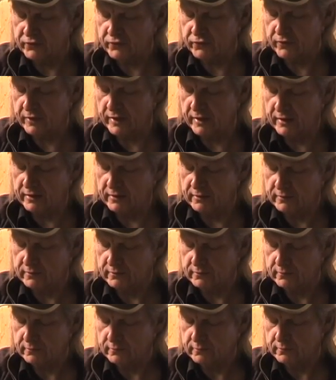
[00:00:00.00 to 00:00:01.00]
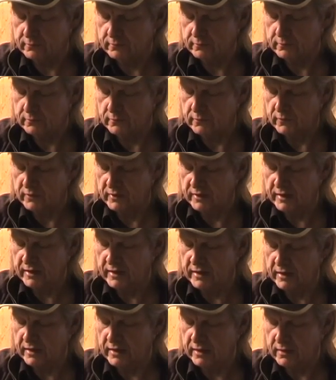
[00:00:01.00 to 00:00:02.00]
string,
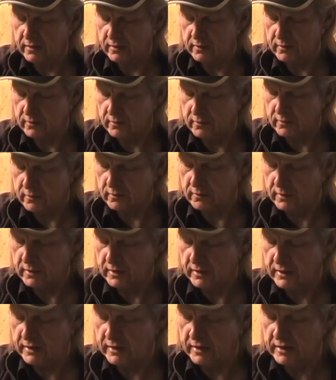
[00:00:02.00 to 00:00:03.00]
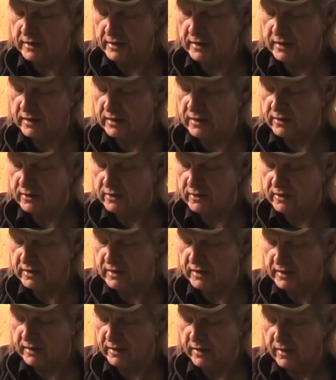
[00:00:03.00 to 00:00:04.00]
D, E,
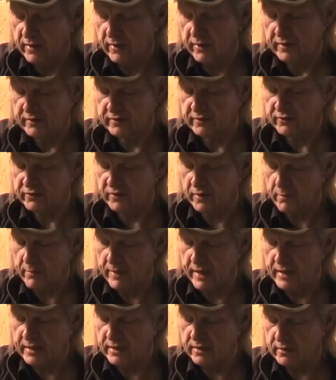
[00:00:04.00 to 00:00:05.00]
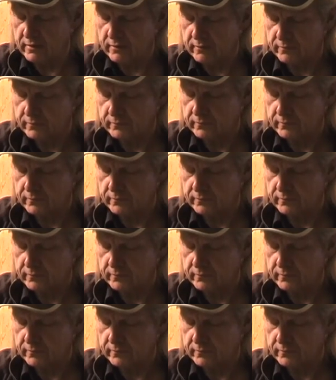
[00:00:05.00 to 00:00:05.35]
D. This is the main